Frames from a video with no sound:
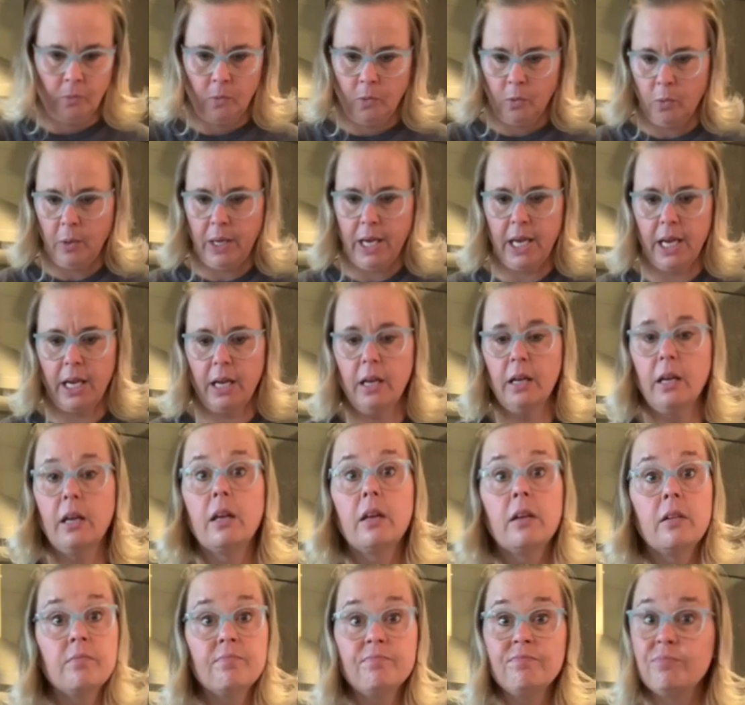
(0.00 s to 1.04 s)
Okay,
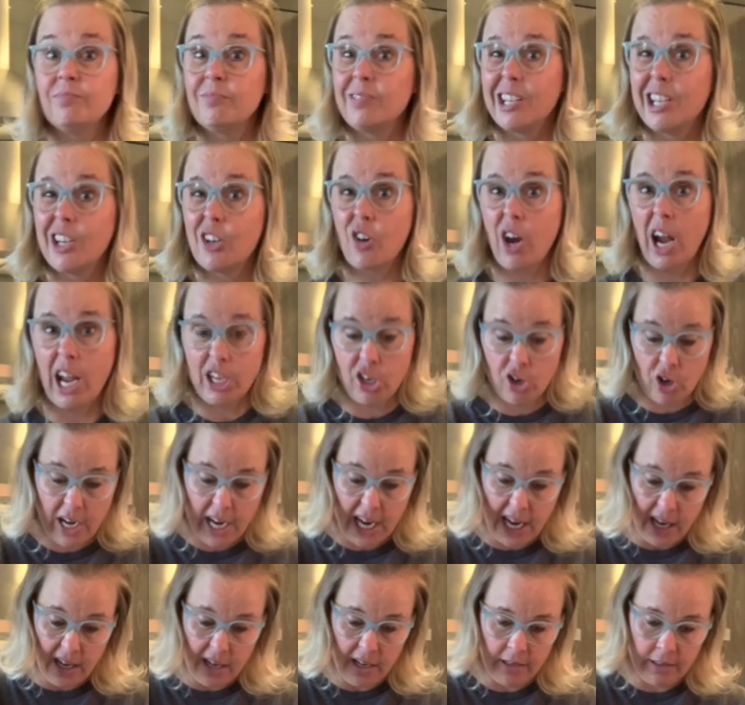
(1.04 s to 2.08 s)
crack your
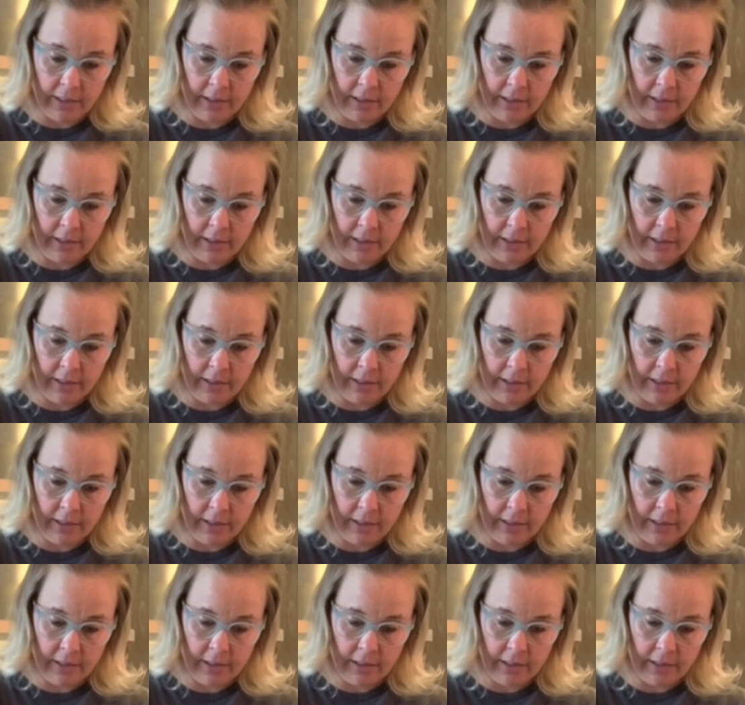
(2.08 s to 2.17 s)
egg.